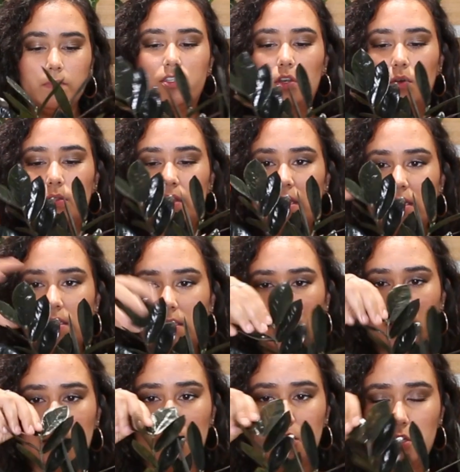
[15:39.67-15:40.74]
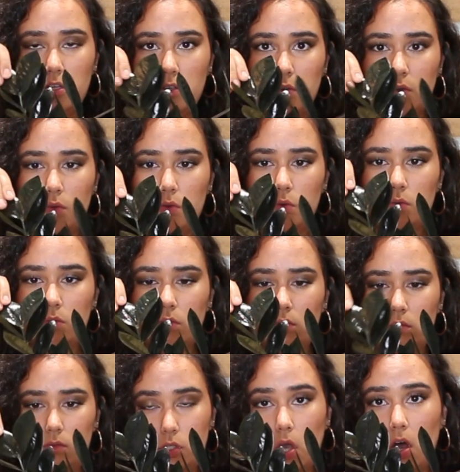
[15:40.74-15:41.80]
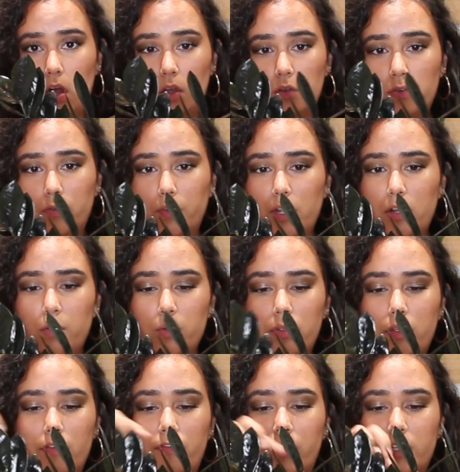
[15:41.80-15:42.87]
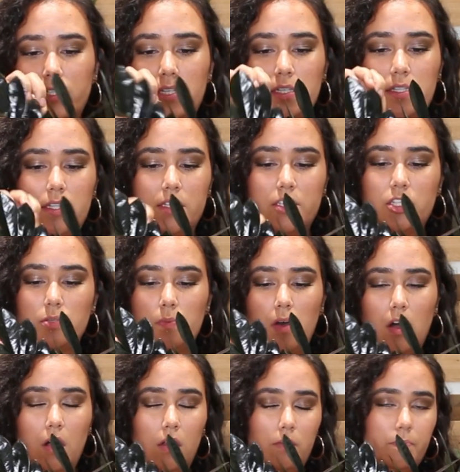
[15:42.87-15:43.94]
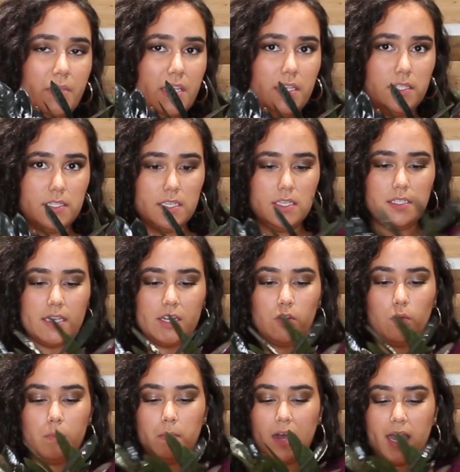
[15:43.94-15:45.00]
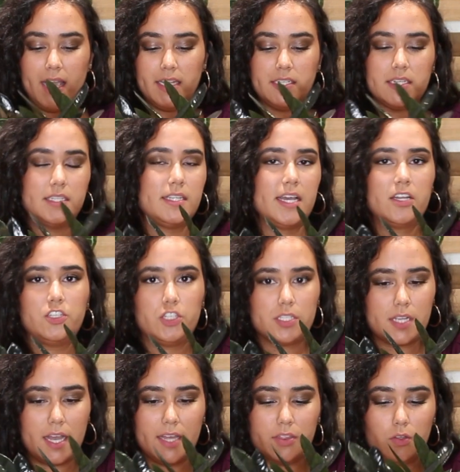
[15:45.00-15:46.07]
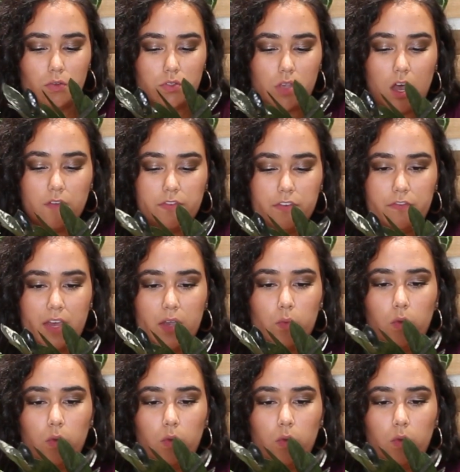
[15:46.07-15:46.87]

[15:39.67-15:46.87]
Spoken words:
So this new tall growth versus the small pieces, I don't mind because I could just cut those off if I